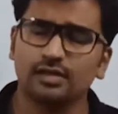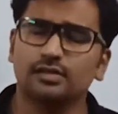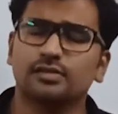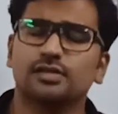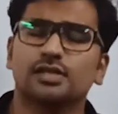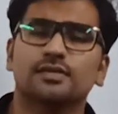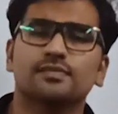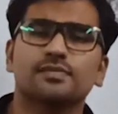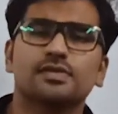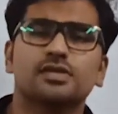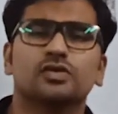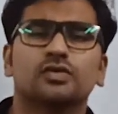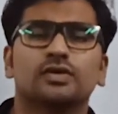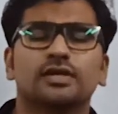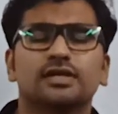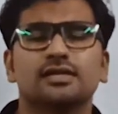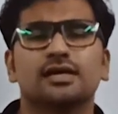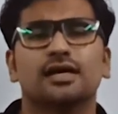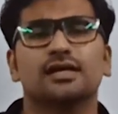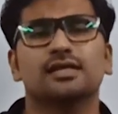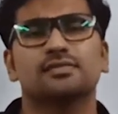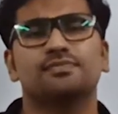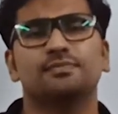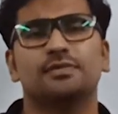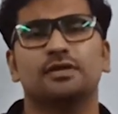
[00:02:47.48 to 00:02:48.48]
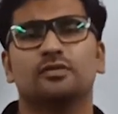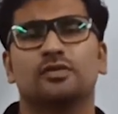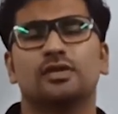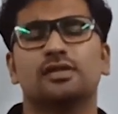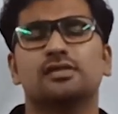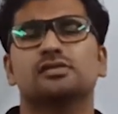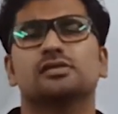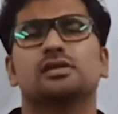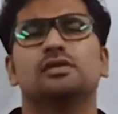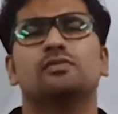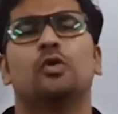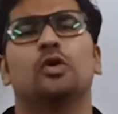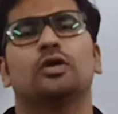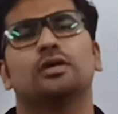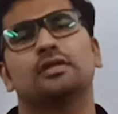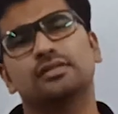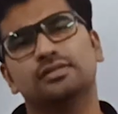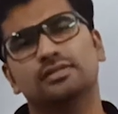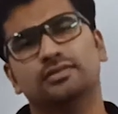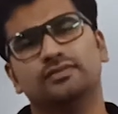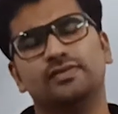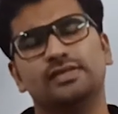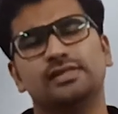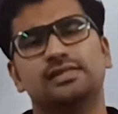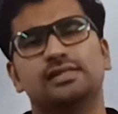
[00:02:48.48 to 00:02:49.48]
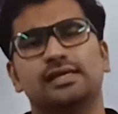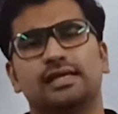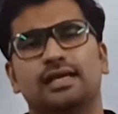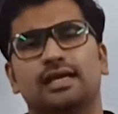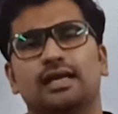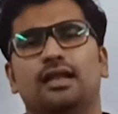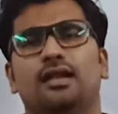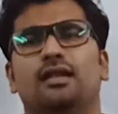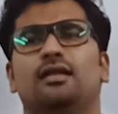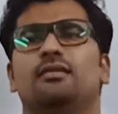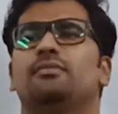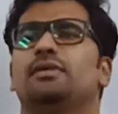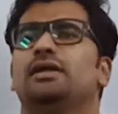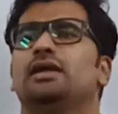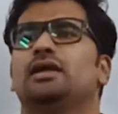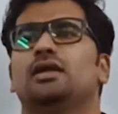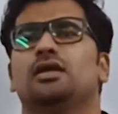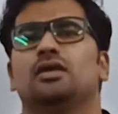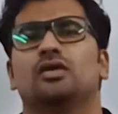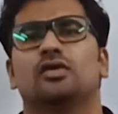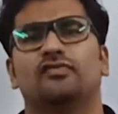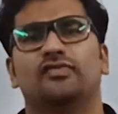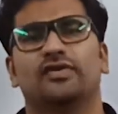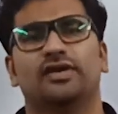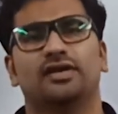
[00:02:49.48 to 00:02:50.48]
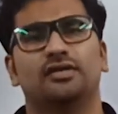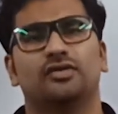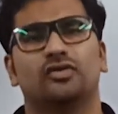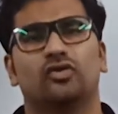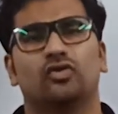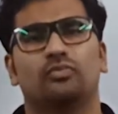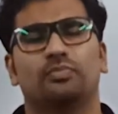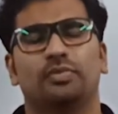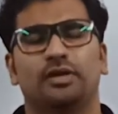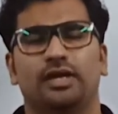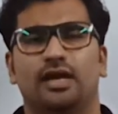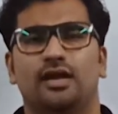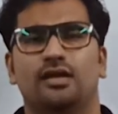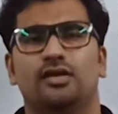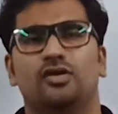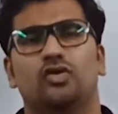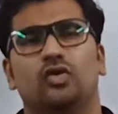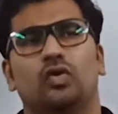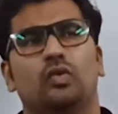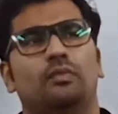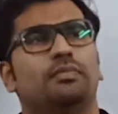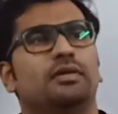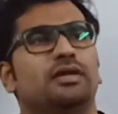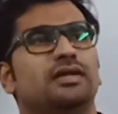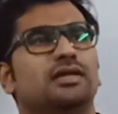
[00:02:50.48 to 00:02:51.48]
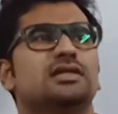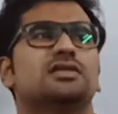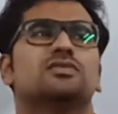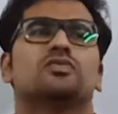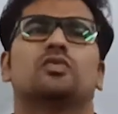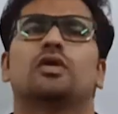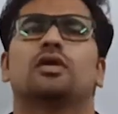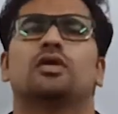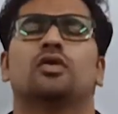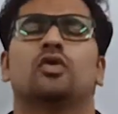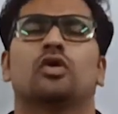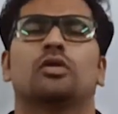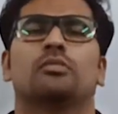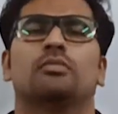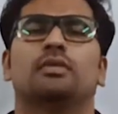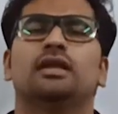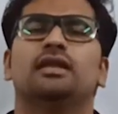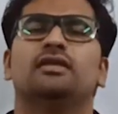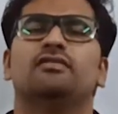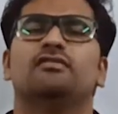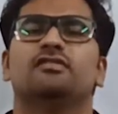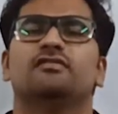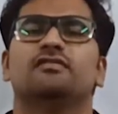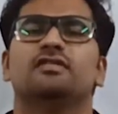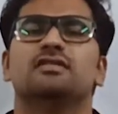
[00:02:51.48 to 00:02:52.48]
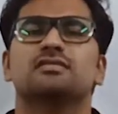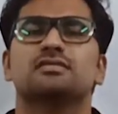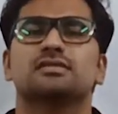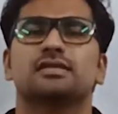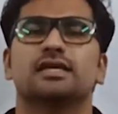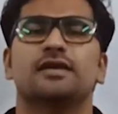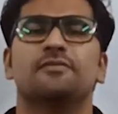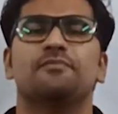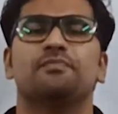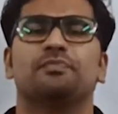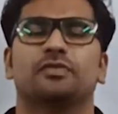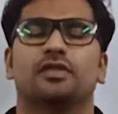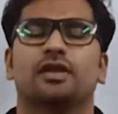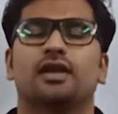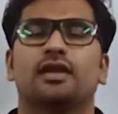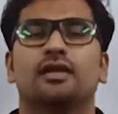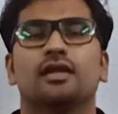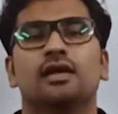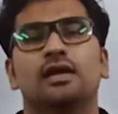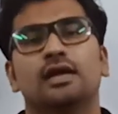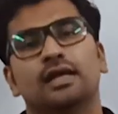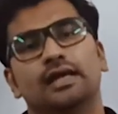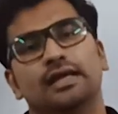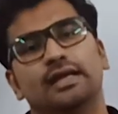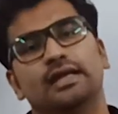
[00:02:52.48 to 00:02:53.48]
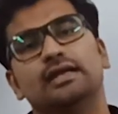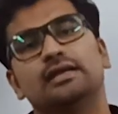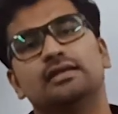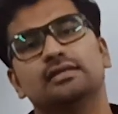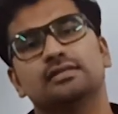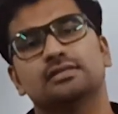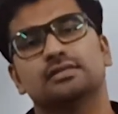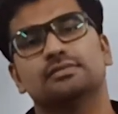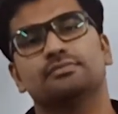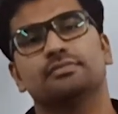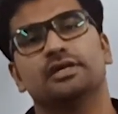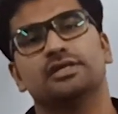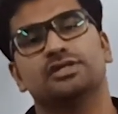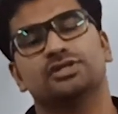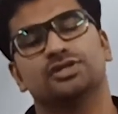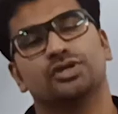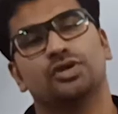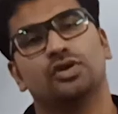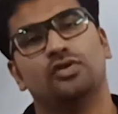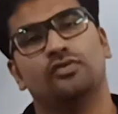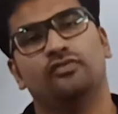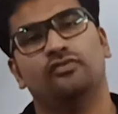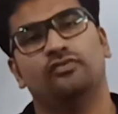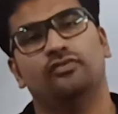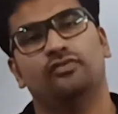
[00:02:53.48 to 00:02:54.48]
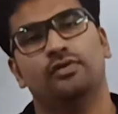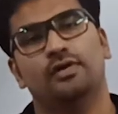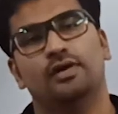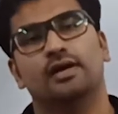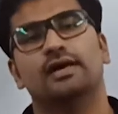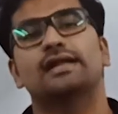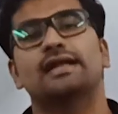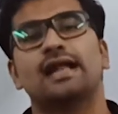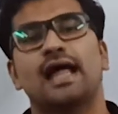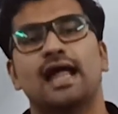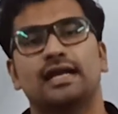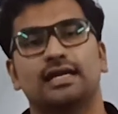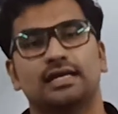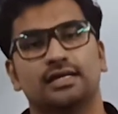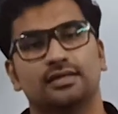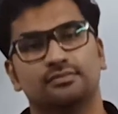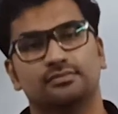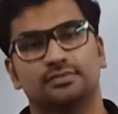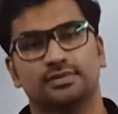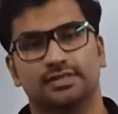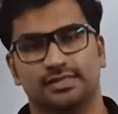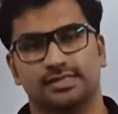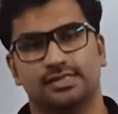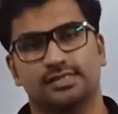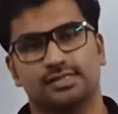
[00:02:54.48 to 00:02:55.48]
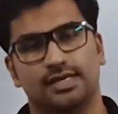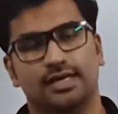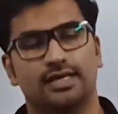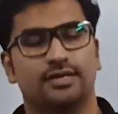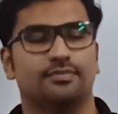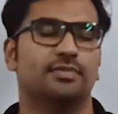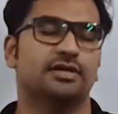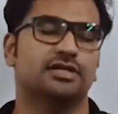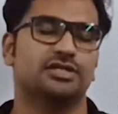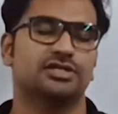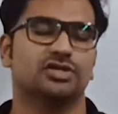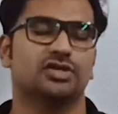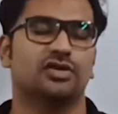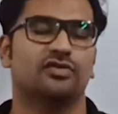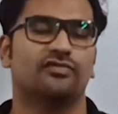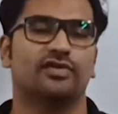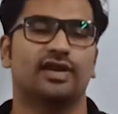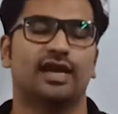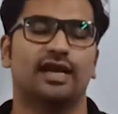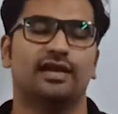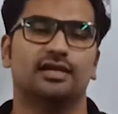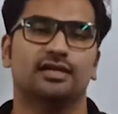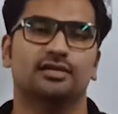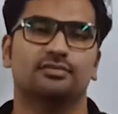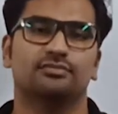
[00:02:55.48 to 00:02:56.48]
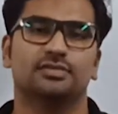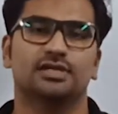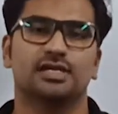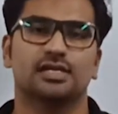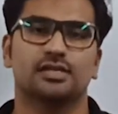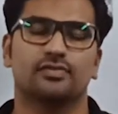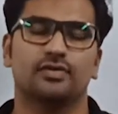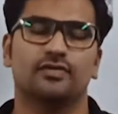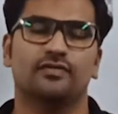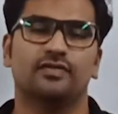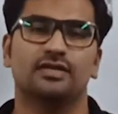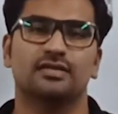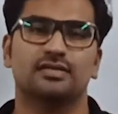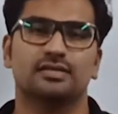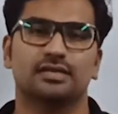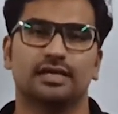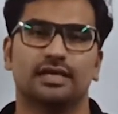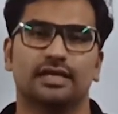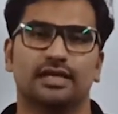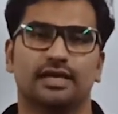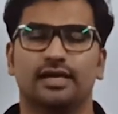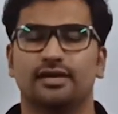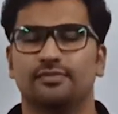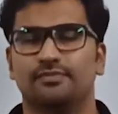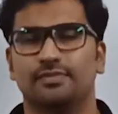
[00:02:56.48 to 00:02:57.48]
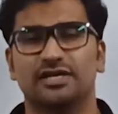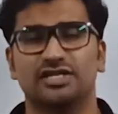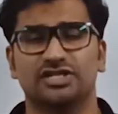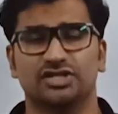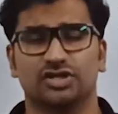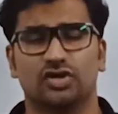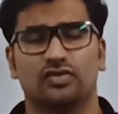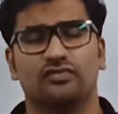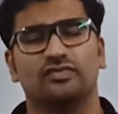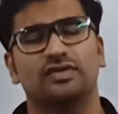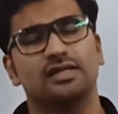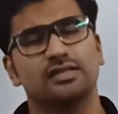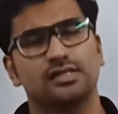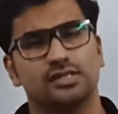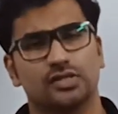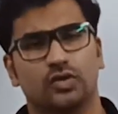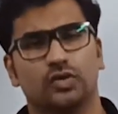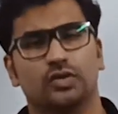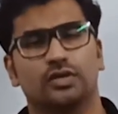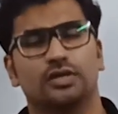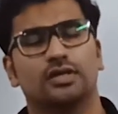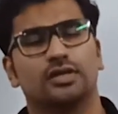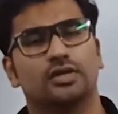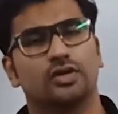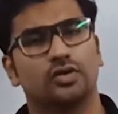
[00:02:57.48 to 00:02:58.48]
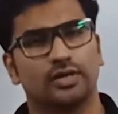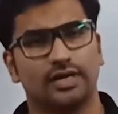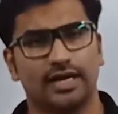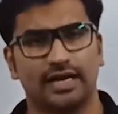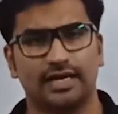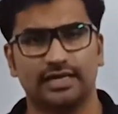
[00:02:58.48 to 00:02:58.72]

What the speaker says: some students ask me, sir, what is the physical meaning of entropy? Entropy is what normally we will say, right? It is a measure of randomness, right? Measure of randomness we will say, right? Measure of disorder or